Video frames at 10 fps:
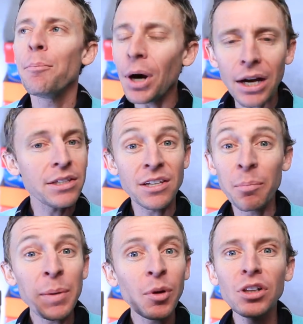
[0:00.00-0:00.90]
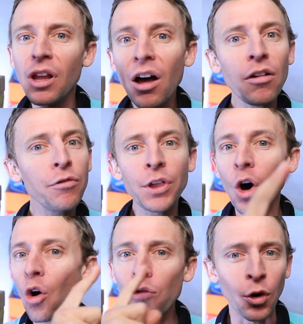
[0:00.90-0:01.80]
But some people love
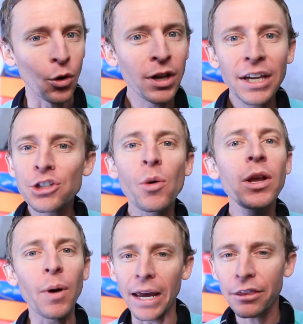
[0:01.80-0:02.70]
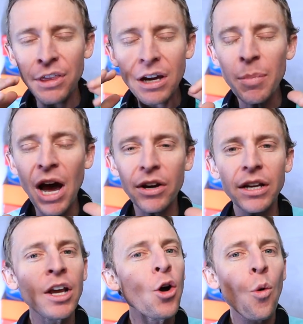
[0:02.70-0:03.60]
the oval. So anyway, think about
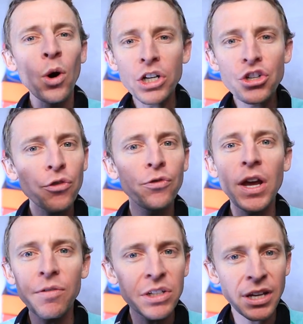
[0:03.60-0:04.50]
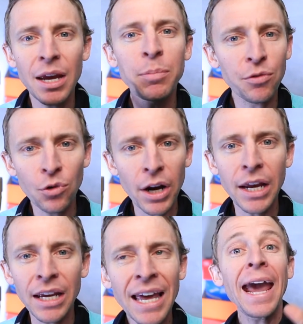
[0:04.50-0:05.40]
it. What is your favorite type of
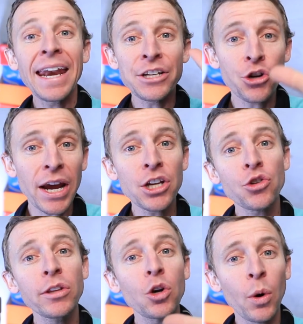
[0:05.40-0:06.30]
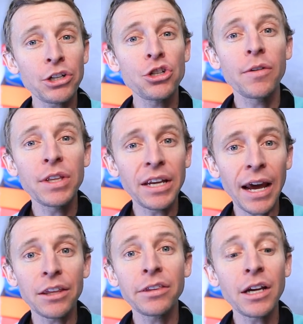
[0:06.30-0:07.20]
running? And as you're answering the question of the
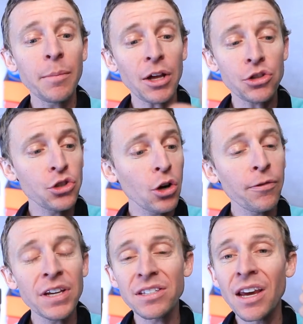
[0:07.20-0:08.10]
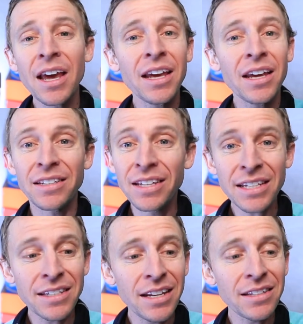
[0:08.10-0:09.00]
day, think about surface,
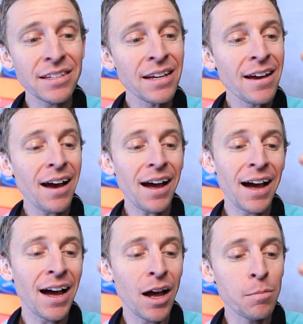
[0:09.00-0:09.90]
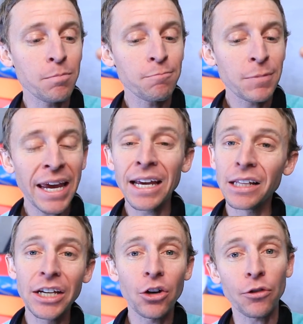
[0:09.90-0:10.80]
distance, um,
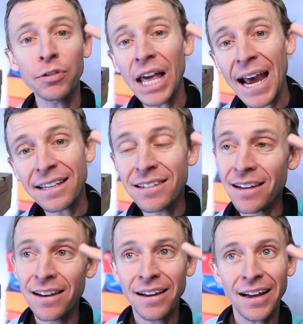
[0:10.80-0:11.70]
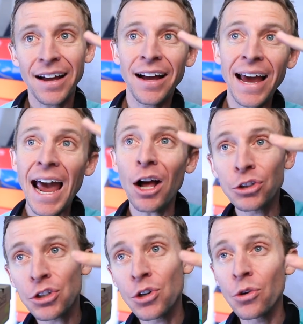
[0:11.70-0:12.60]
hilly or flat, uh,
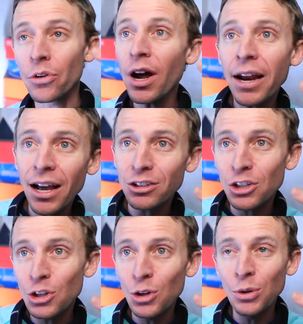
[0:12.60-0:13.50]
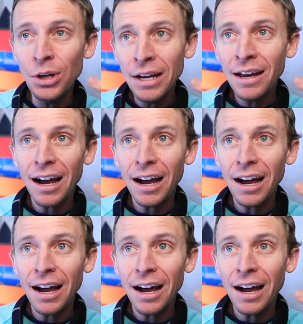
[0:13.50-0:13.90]
altitude or not altitude.